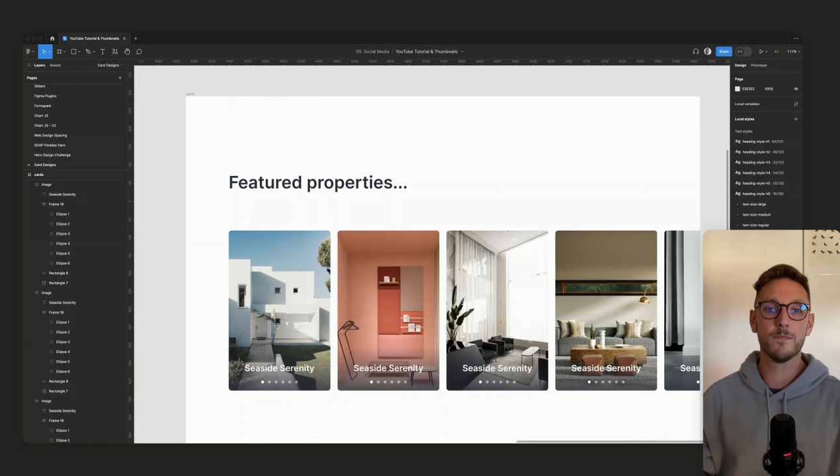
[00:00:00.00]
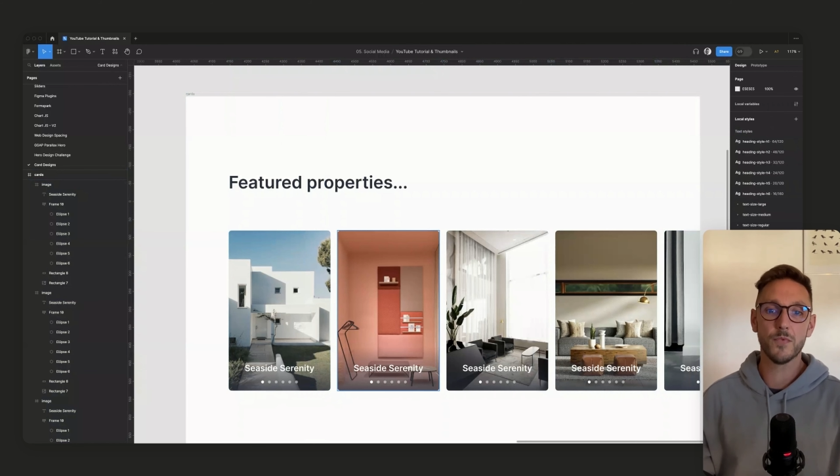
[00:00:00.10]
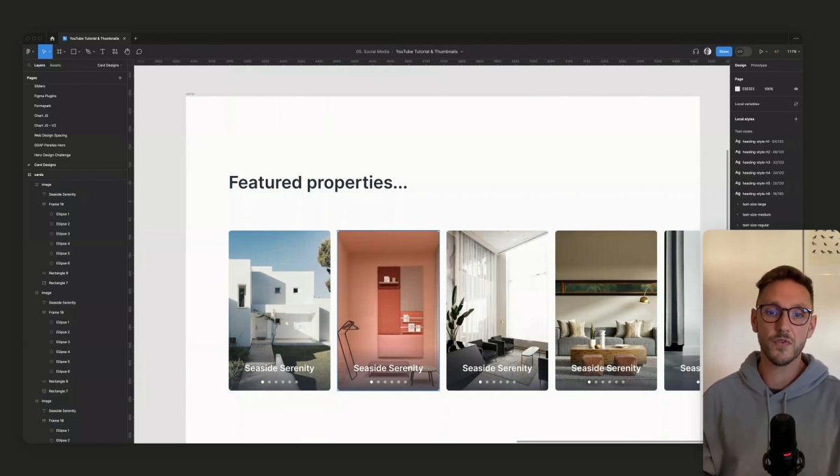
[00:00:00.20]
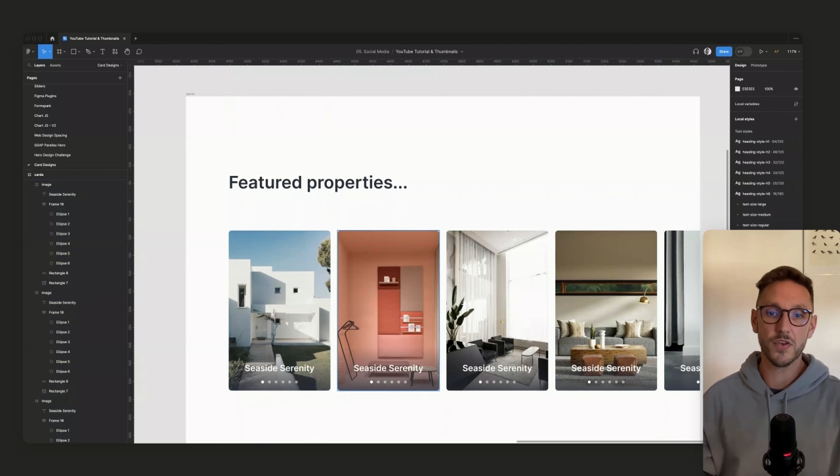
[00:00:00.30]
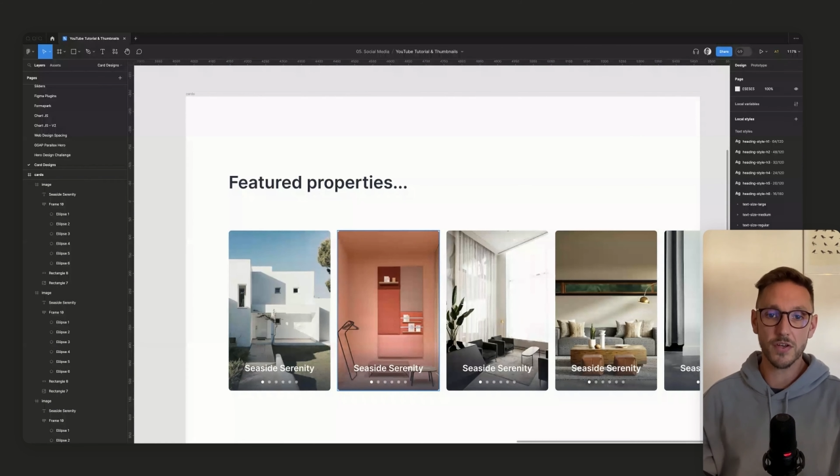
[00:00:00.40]

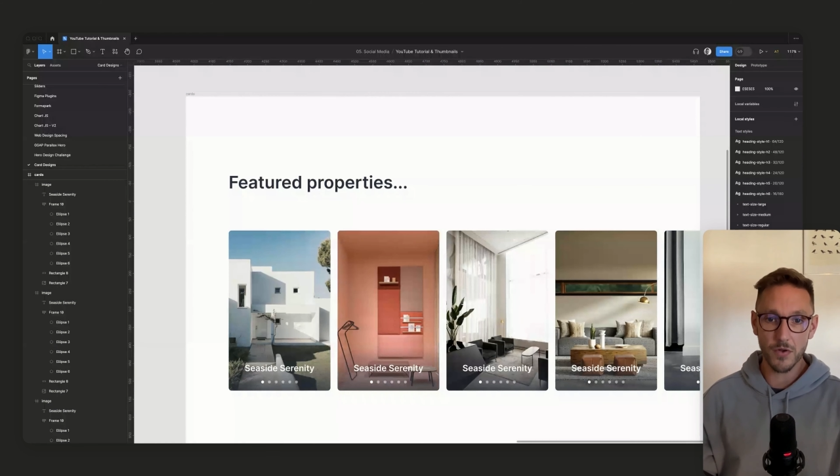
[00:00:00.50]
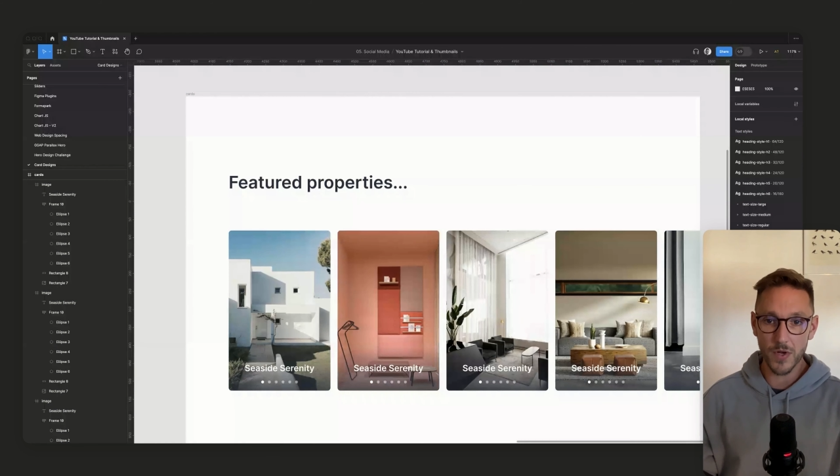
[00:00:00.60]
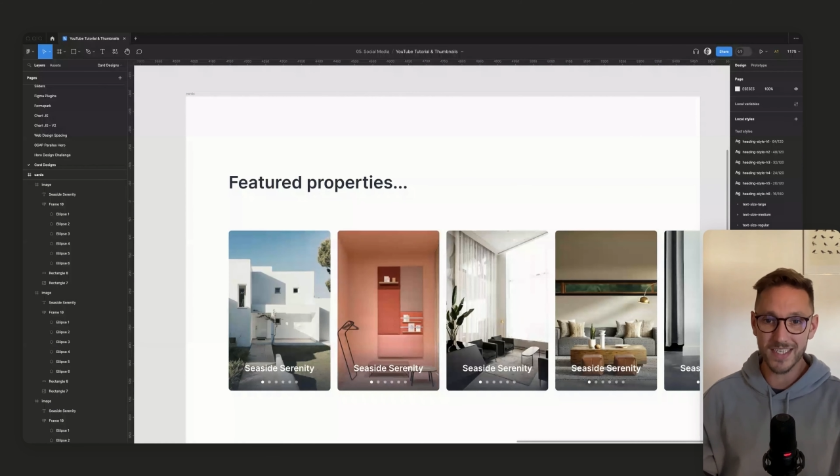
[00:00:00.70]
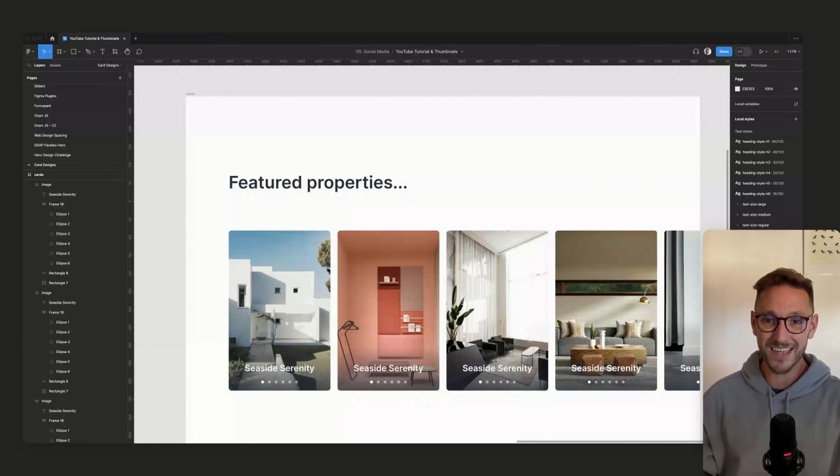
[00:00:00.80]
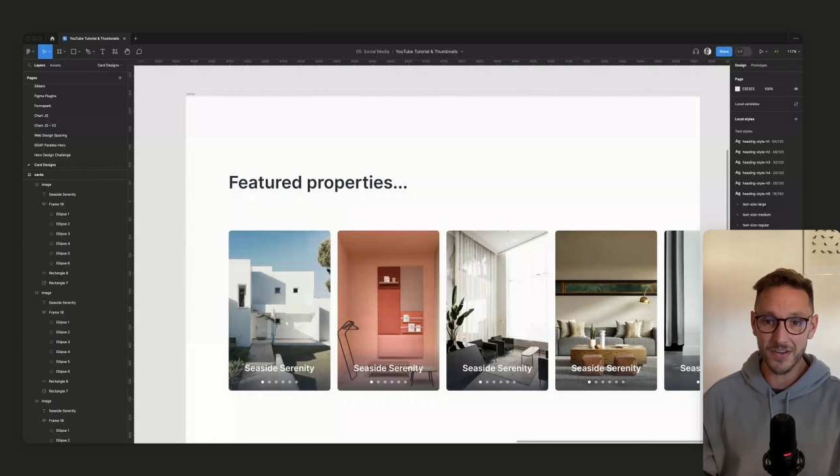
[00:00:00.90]
if you didn't know where
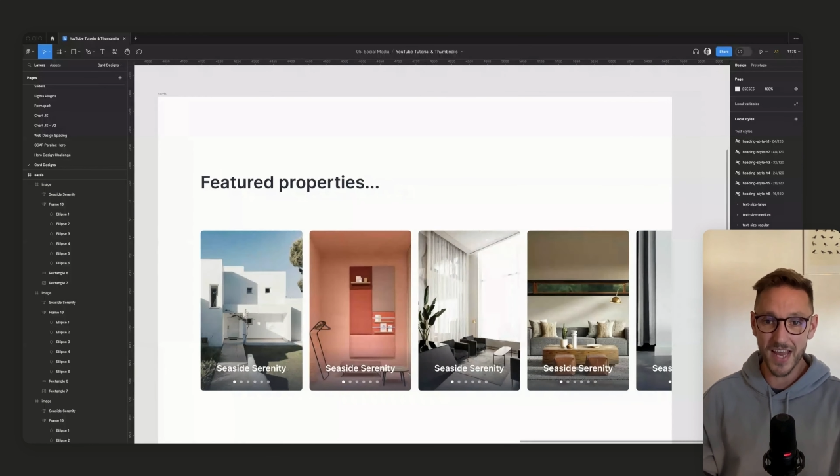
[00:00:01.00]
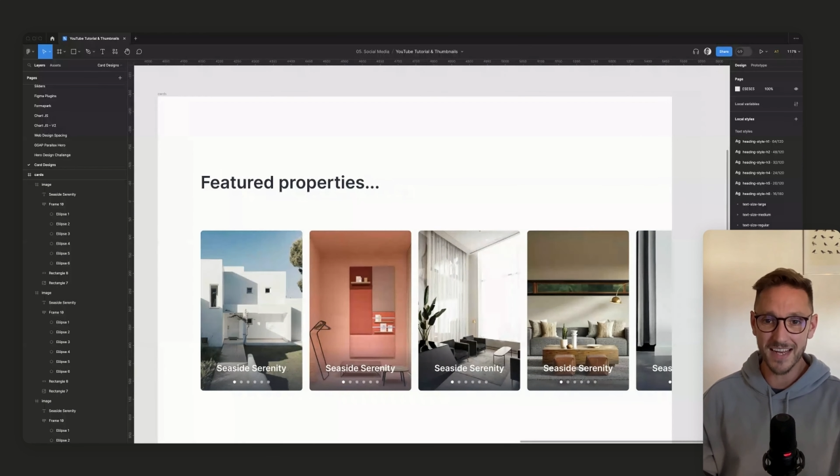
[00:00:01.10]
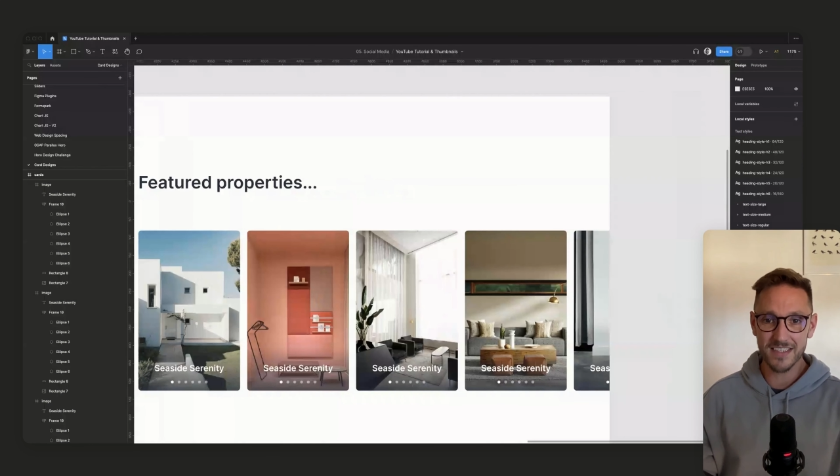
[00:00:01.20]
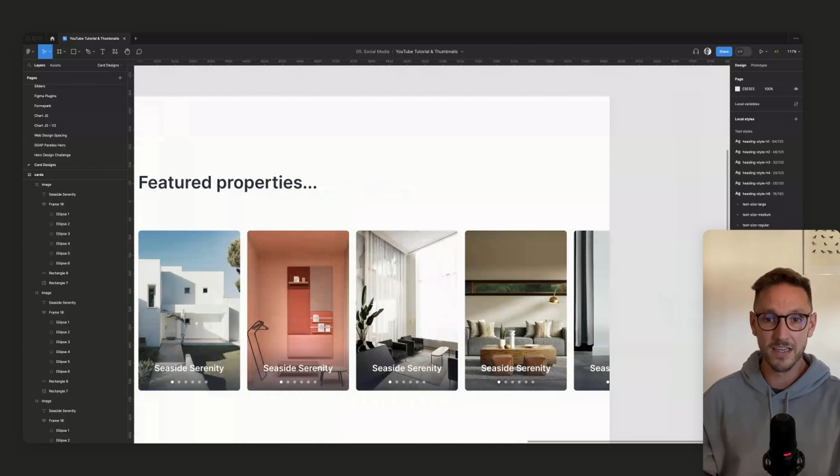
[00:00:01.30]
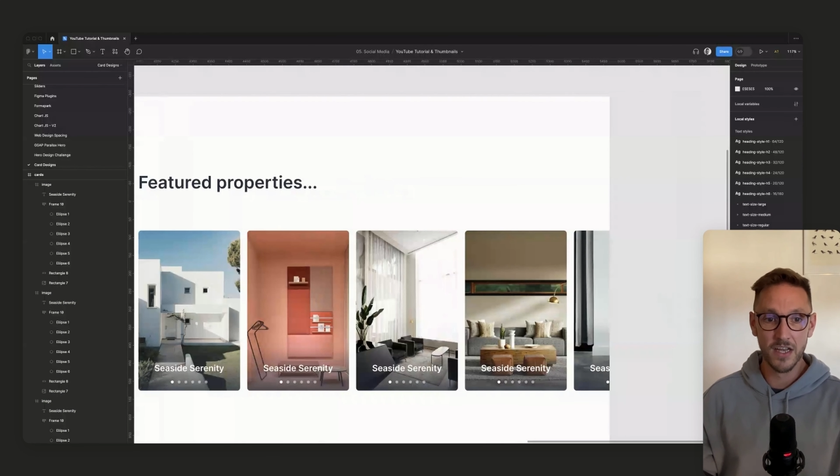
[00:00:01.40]
to go
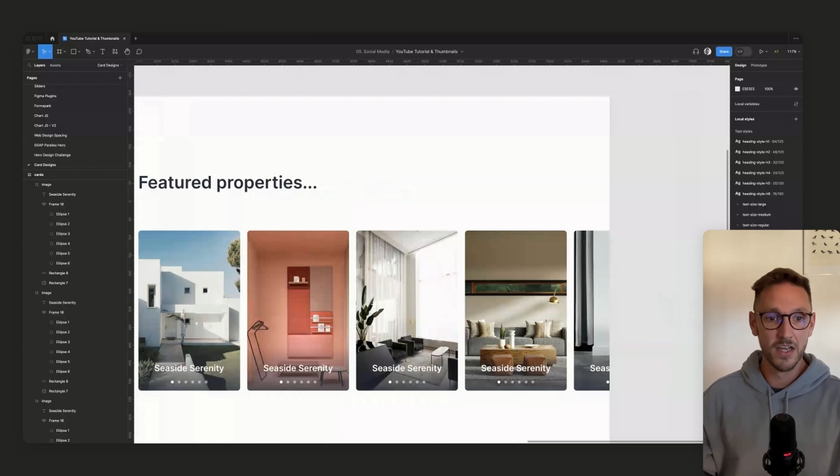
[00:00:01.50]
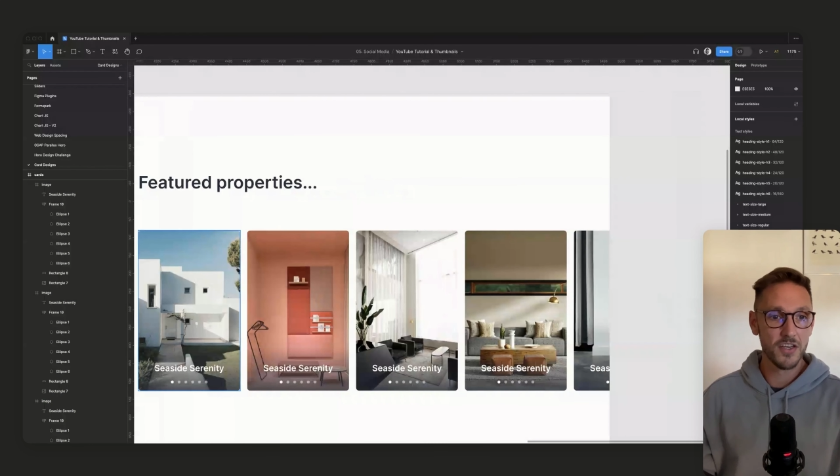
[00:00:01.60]
next,